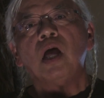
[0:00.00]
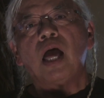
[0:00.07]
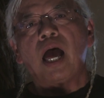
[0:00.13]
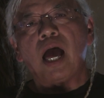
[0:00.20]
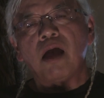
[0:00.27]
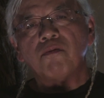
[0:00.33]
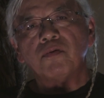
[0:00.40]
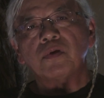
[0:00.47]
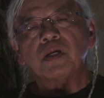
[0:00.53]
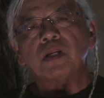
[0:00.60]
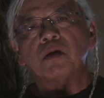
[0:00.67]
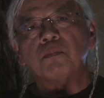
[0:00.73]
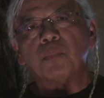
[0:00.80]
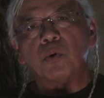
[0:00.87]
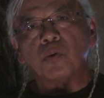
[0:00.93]
having an
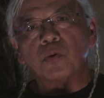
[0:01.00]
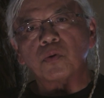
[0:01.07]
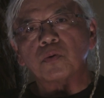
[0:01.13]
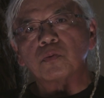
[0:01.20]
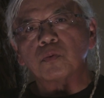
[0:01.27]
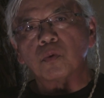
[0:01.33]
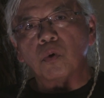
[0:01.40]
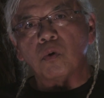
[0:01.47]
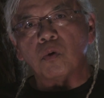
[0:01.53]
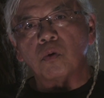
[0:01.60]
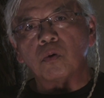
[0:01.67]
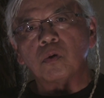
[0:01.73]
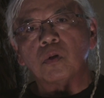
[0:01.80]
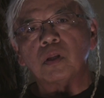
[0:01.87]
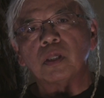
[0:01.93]
important
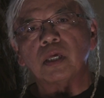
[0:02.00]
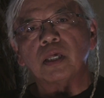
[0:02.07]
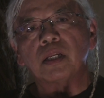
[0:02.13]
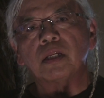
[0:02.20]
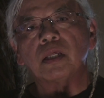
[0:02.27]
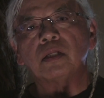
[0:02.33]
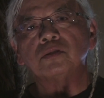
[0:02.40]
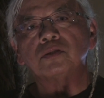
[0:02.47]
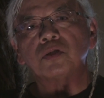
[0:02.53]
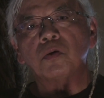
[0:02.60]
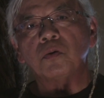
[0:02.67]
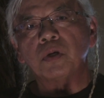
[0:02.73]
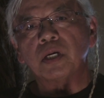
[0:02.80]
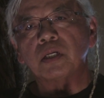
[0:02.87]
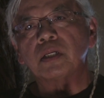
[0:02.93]
role and
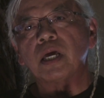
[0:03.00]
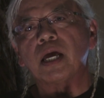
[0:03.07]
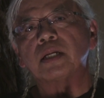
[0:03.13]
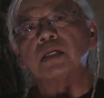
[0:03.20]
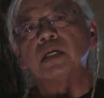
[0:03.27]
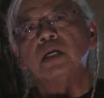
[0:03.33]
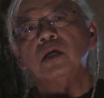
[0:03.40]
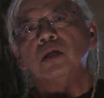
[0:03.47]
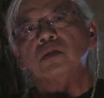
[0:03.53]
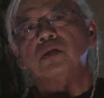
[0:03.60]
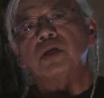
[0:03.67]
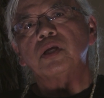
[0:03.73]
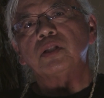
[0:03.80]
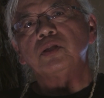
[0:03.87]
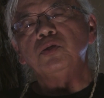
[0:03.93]
showing that
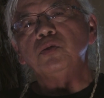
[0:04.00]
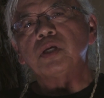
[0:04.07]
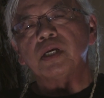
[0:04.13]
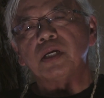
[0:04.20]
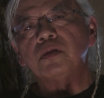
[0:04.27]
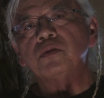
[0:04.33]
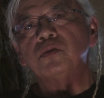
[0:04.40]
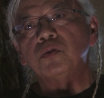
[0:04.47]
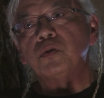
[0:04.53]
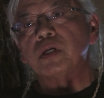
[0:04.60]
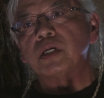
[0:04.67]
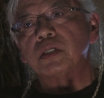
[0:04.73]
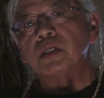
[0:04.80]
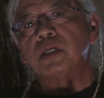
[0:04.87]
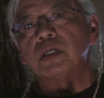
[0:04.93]
you can do
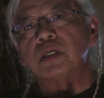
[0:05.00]
it.